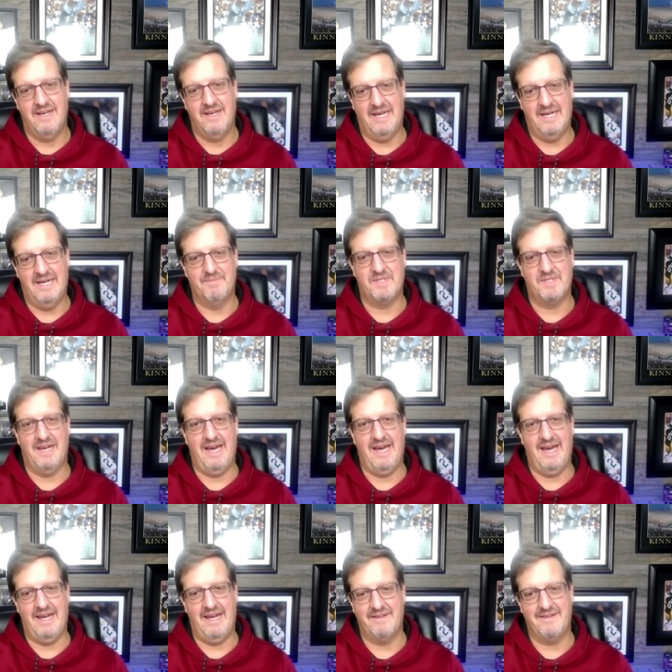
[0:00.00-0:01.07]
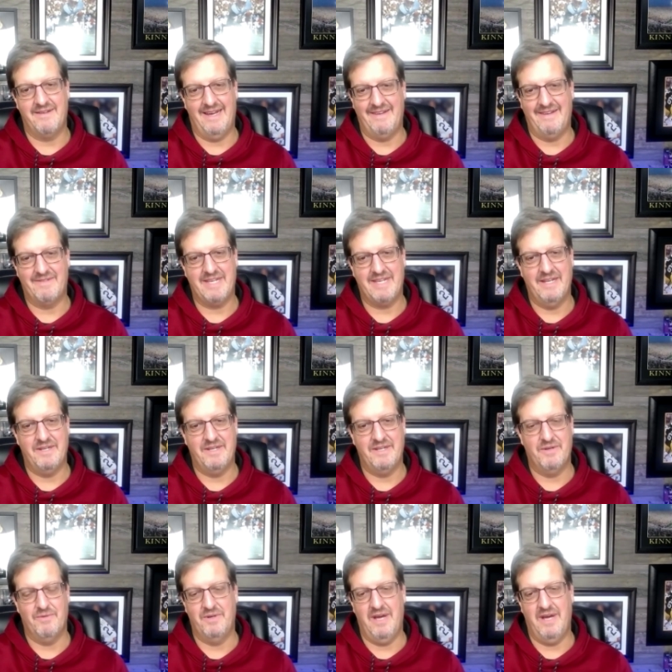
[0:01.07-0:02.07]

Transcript: Um, so I, I, I, tend to,